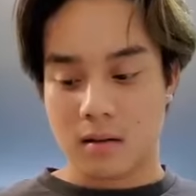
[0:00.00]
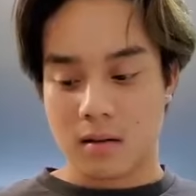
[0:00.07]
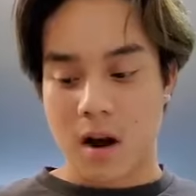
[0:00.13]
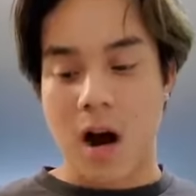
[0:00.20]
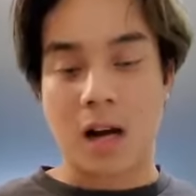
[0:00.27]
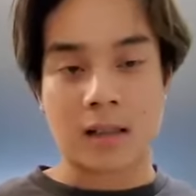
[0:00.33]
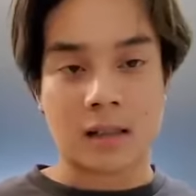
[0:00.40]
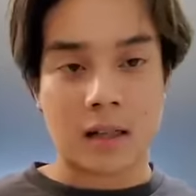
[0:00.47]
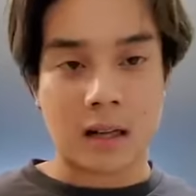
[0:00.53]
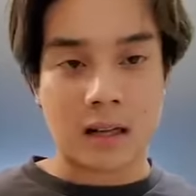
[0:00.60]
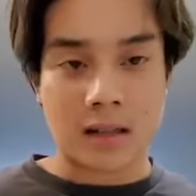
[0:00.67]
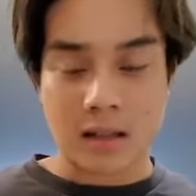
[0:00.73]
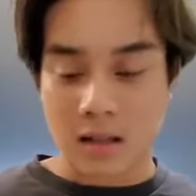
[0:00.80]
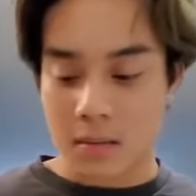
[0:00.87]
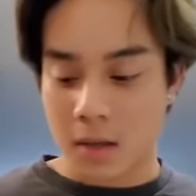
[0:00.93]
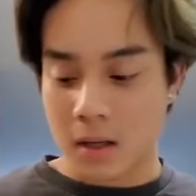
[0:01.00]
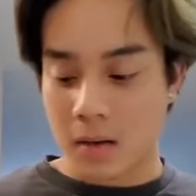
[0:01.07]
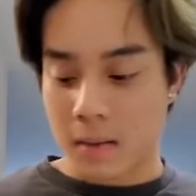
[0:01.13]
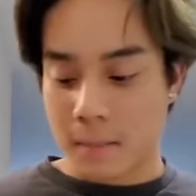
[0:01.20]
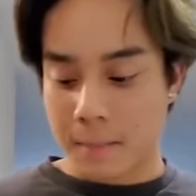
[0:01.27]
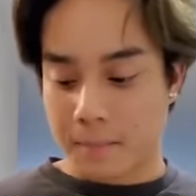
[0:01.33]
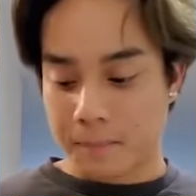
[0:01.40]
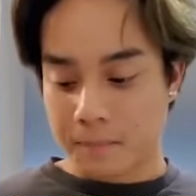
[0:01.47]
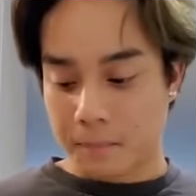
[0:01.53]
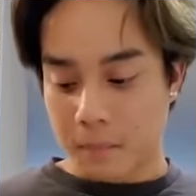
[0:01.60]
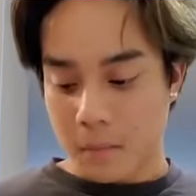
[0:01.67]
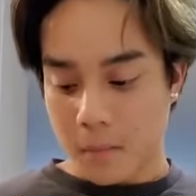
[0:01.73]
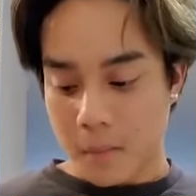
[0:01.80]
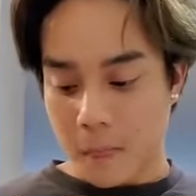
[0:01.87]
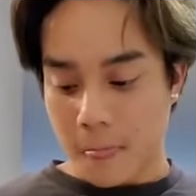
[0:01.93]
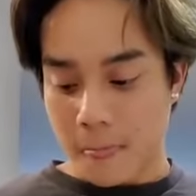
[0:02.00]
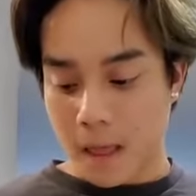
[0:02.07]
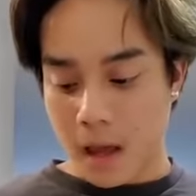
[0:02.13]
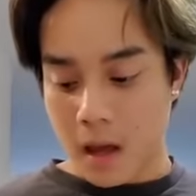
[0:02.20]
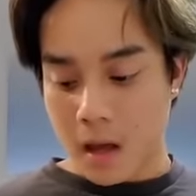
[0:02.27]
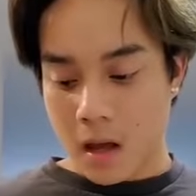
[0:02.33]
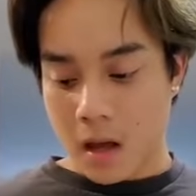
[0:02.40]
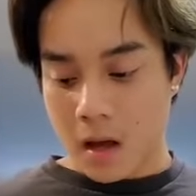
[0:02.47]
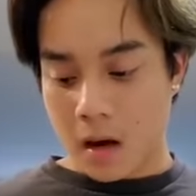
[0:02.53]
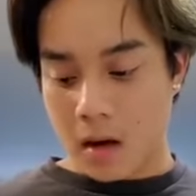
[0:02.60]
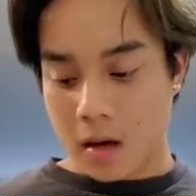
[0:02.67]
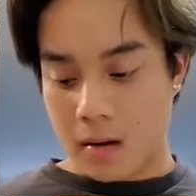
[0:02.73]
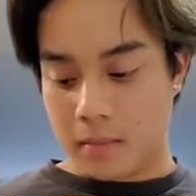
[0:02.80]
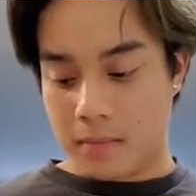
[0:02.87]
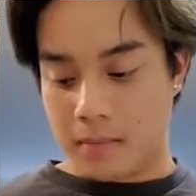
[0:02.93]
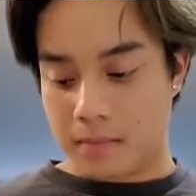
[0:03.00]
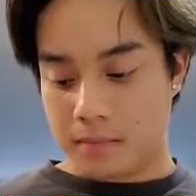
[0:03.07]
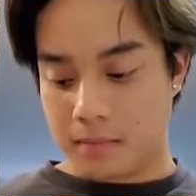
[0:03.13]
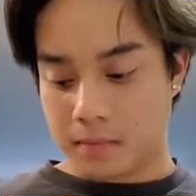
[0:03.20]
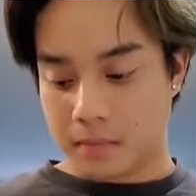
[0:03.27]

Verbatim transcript: hot sauce to me. Um,